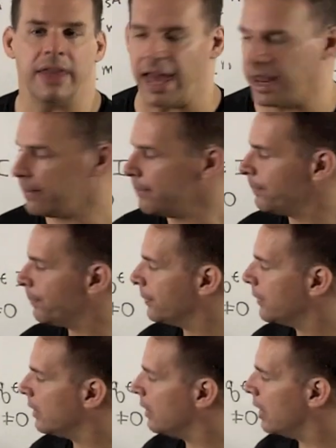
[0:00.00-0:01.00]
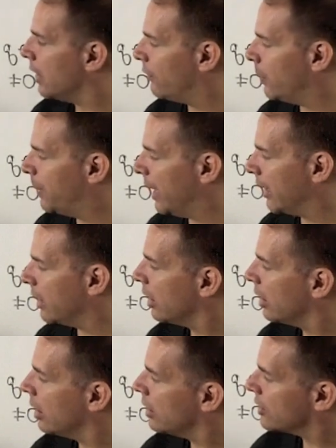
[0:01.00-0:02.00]
Then we
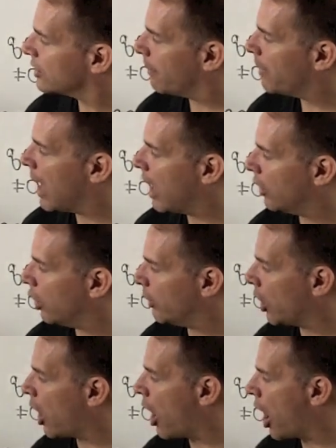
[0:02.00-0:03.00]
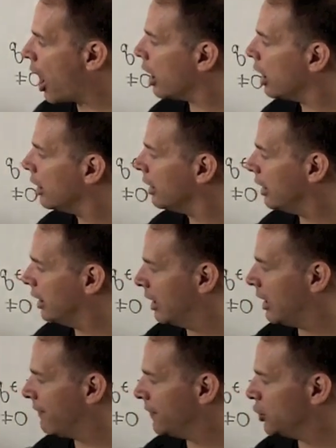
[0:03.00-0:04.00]
pick some polynomial r
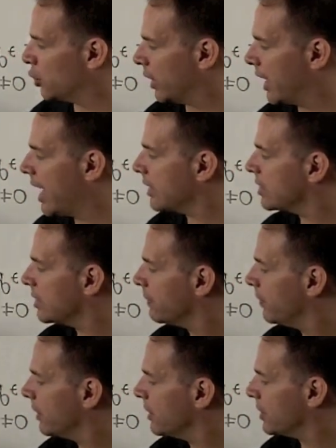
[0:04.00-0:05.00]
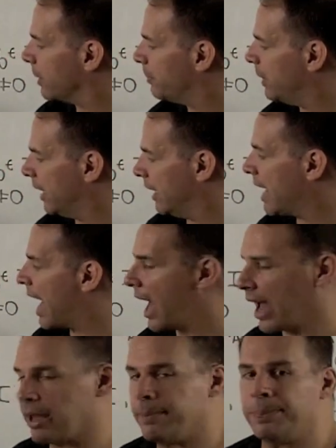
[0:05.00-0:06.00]
in f adjoint x, some p and
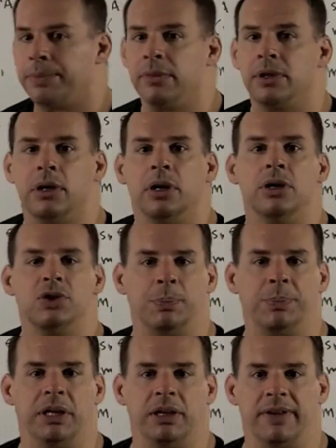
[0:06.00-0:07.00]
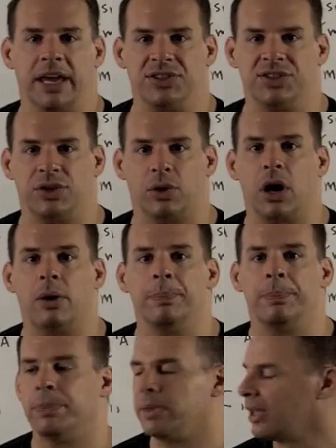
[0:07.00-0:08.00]
i, so p of a is
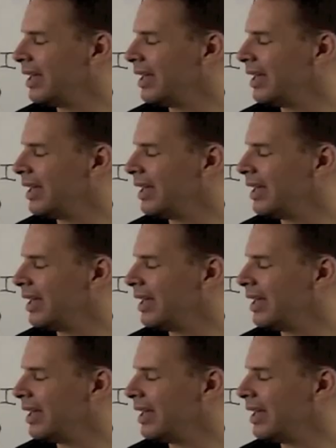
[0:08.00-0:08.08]
0.